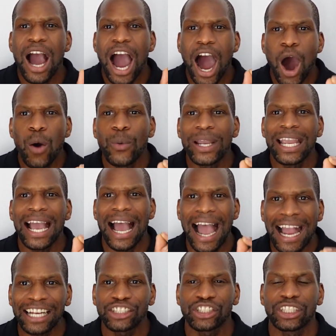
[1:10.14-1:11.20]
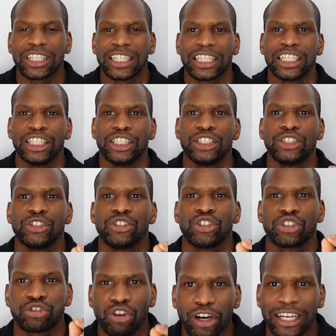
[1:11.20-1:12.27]
are we actually
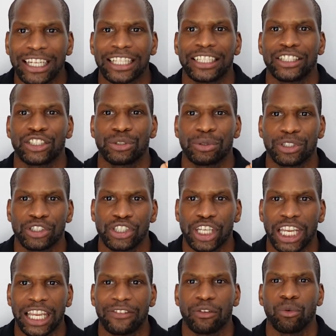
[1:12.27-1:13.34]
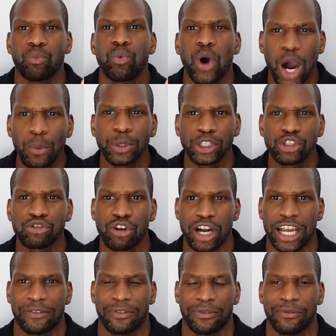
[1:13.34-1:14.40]
trying to achieve? What are we
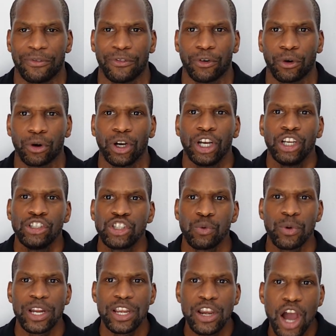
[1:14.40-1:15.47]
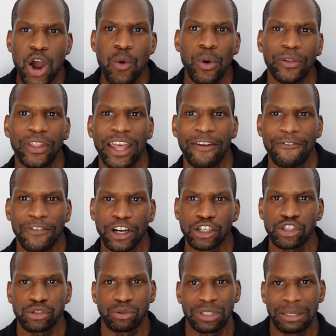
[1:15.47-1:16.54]
driving for? So we know what their
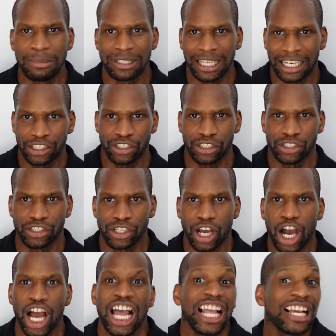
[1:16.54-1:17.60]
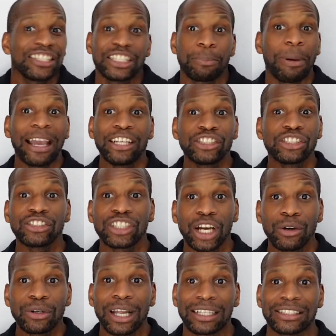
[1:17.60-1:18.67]
functional limitations are because the patient
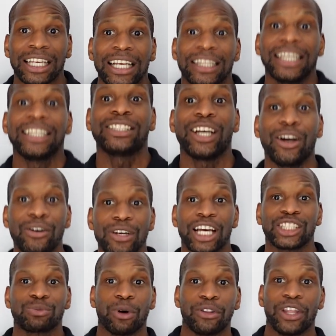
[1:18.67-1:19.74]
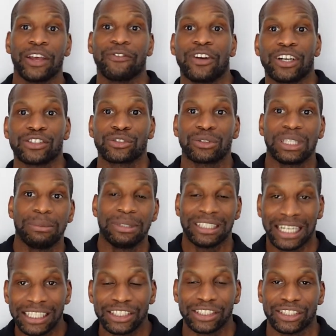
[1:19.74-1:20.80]
told us. They told us what their functional
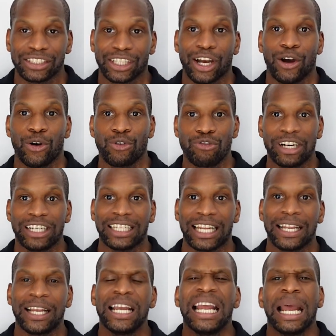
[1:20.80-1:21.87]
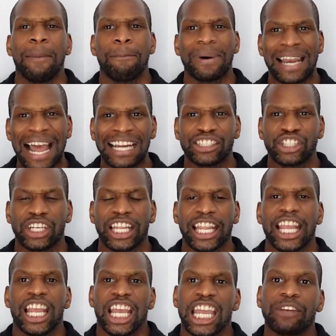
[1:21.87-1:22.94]
limitations are already. But actually,
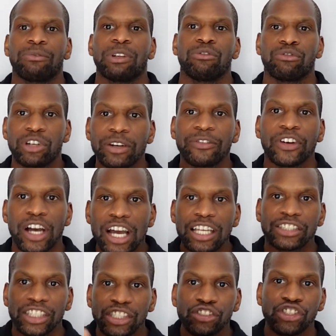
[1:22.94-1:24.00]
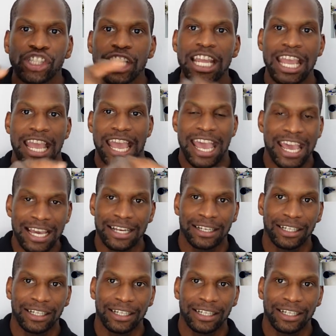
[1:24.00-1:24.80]
if we reverse engineer,